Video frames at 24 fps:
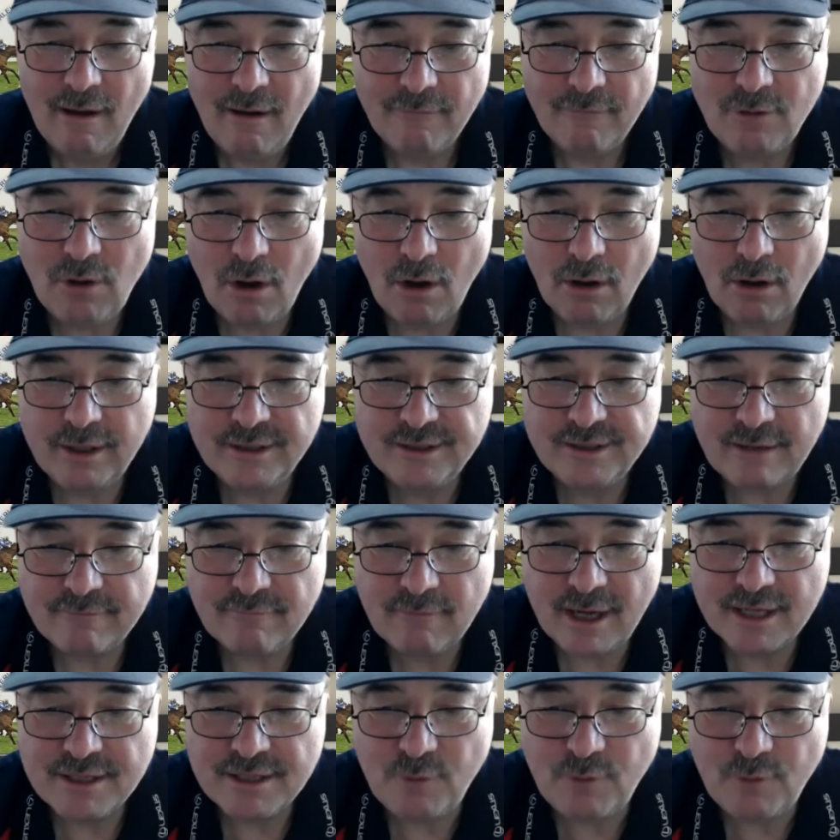I've gone in that
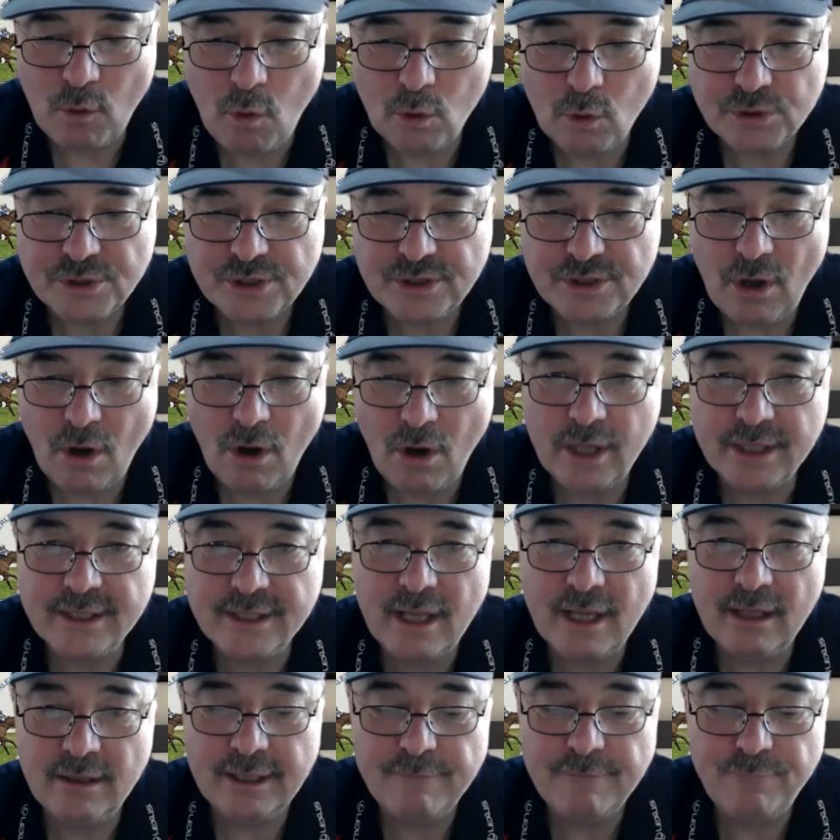race for horse 9,
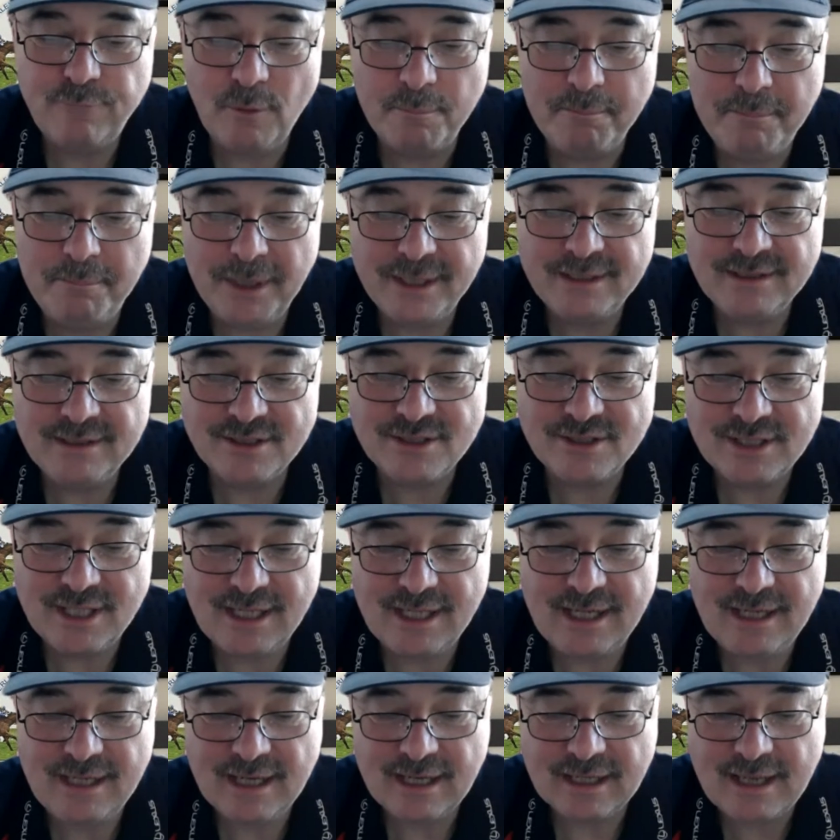Gelding. Forbidden
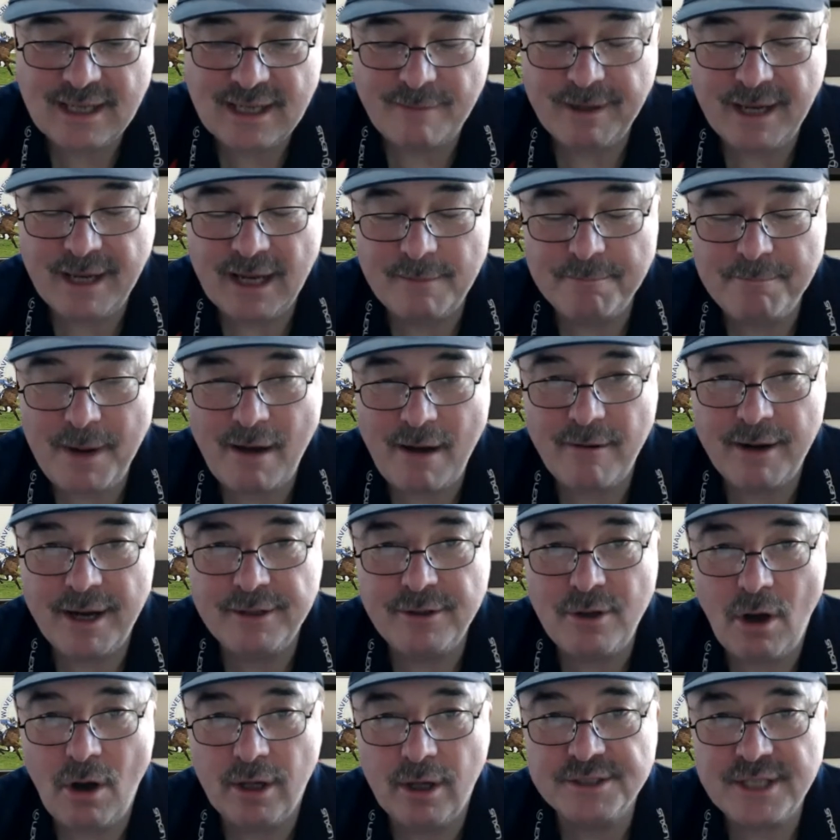City, coming out of barrier
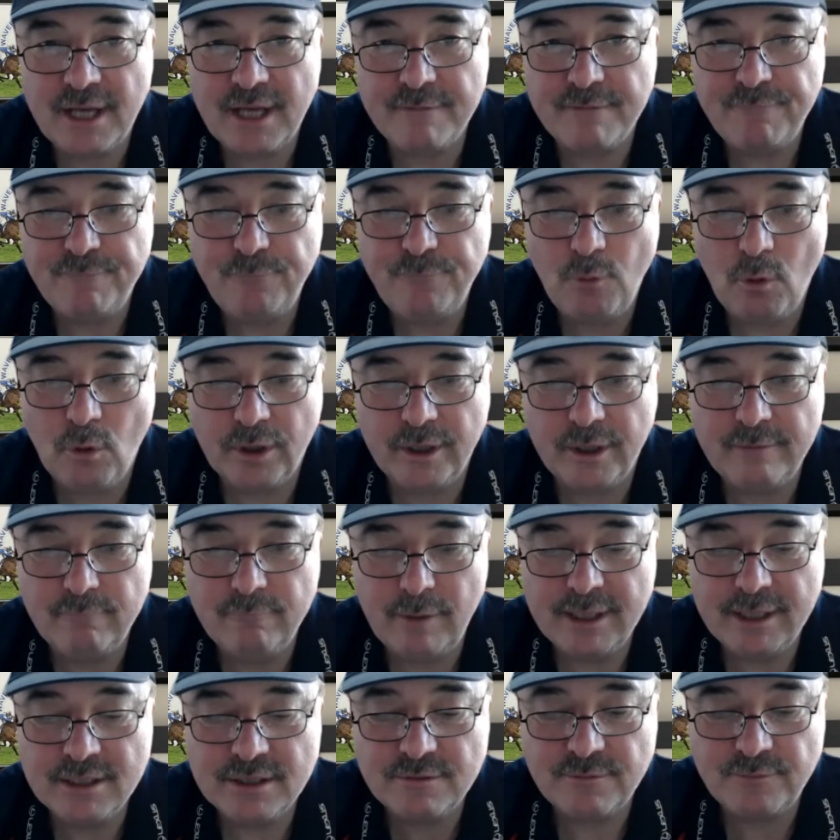9. It's had
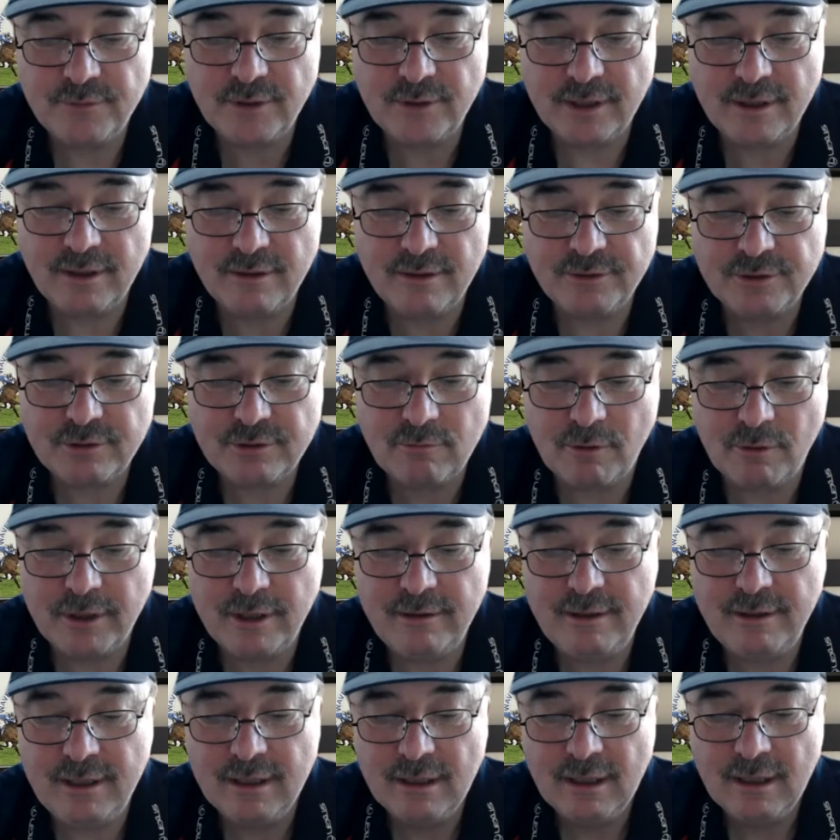14
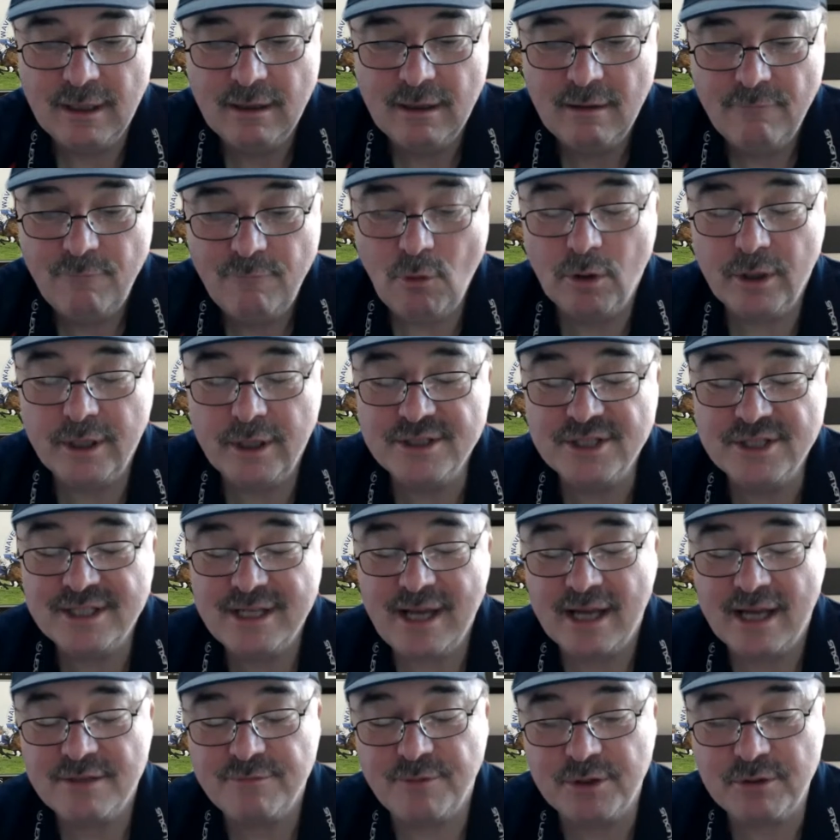
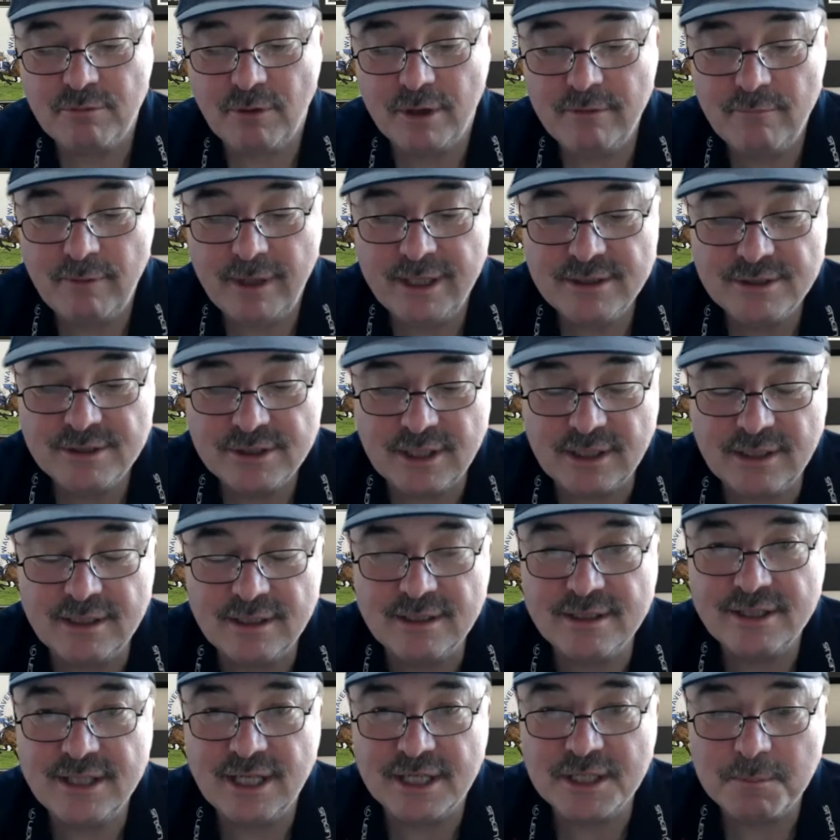starts for 3 wins
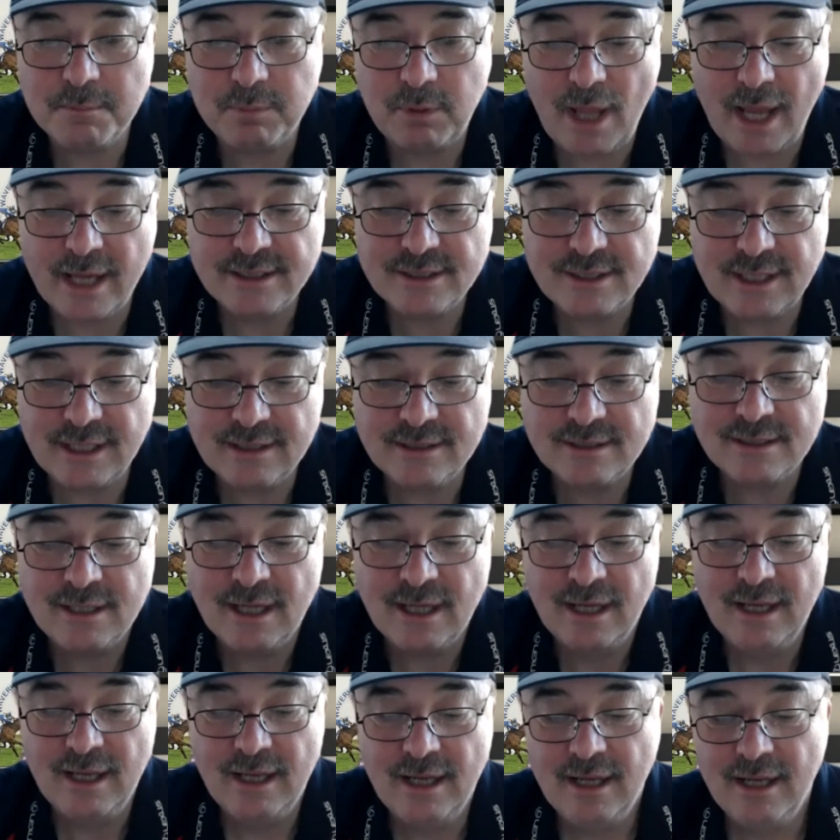and 6 placings.
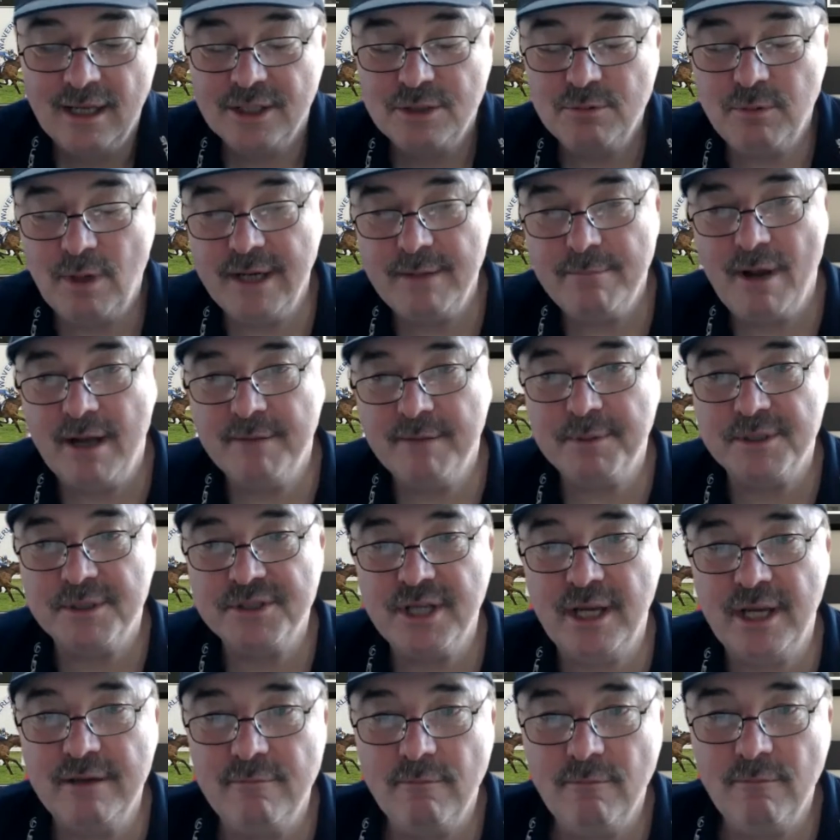
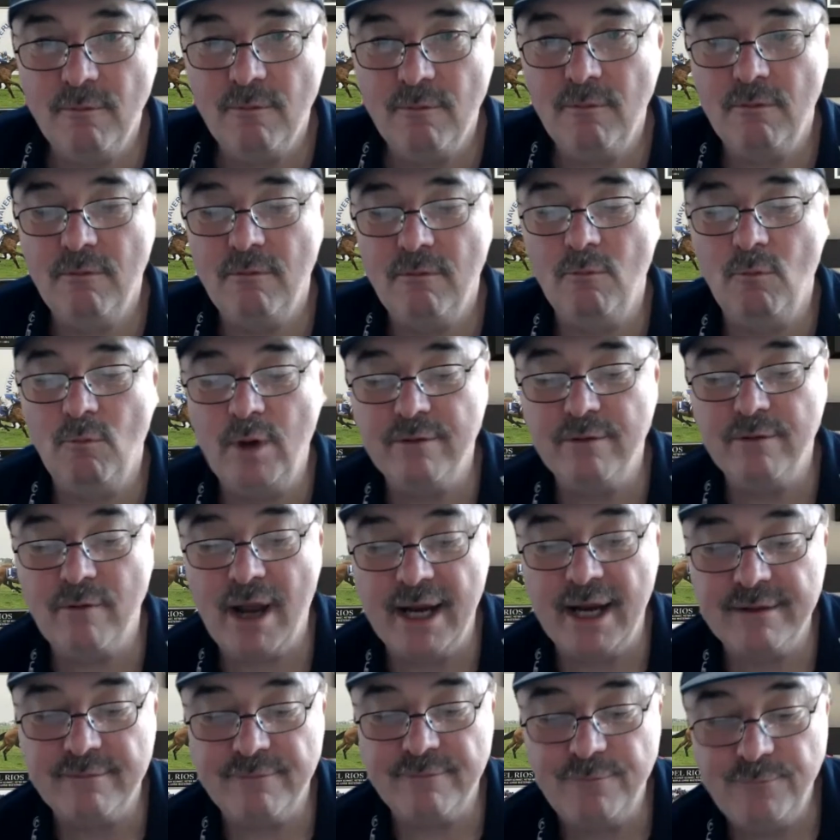21% win
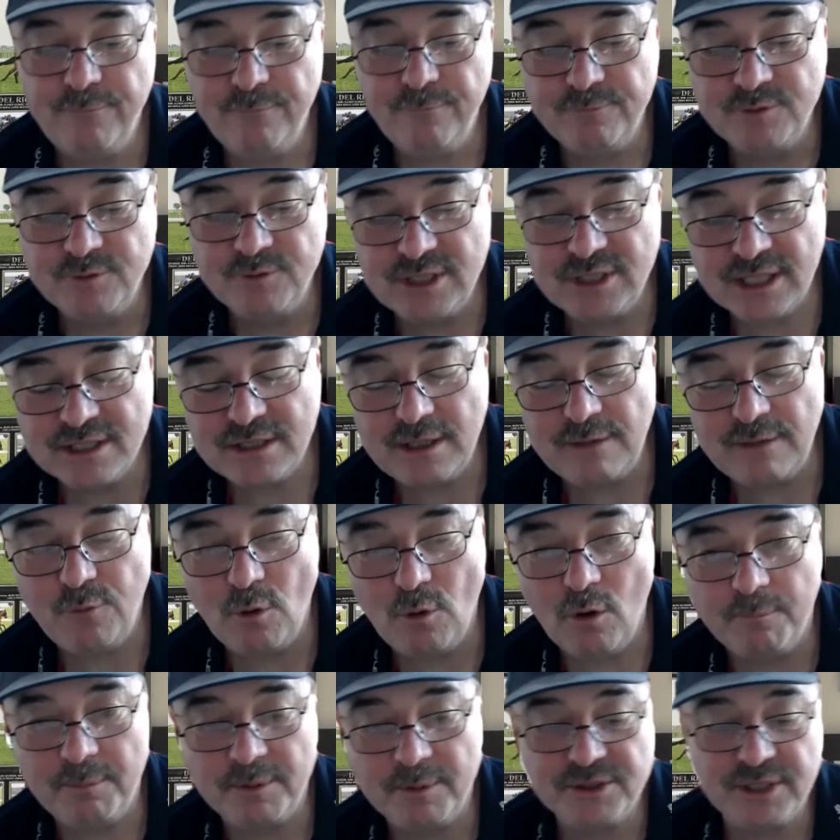rate,
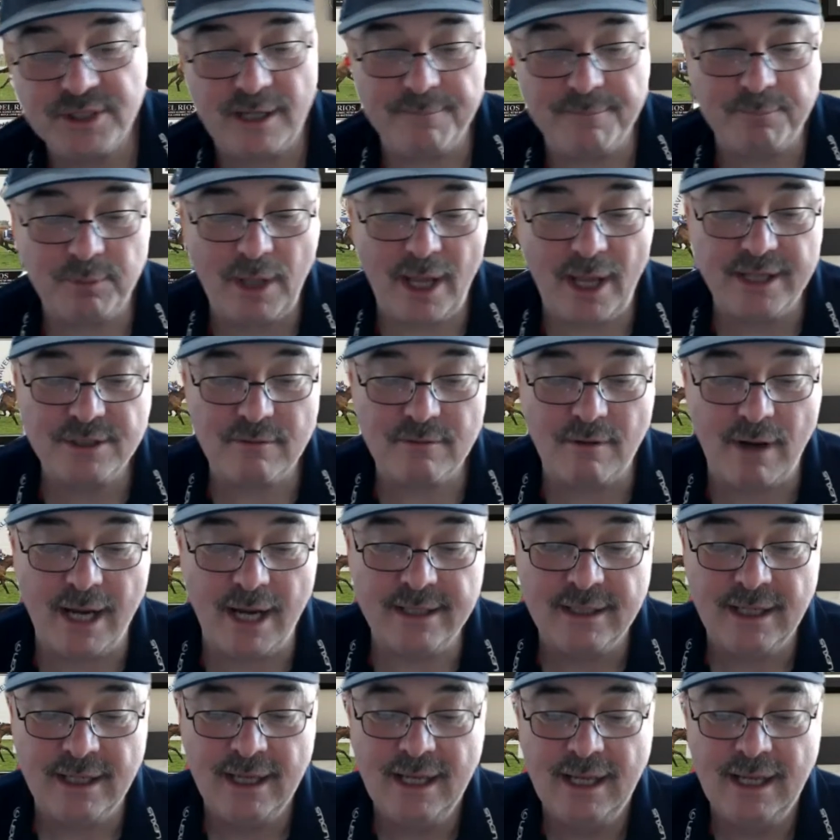64% place rate.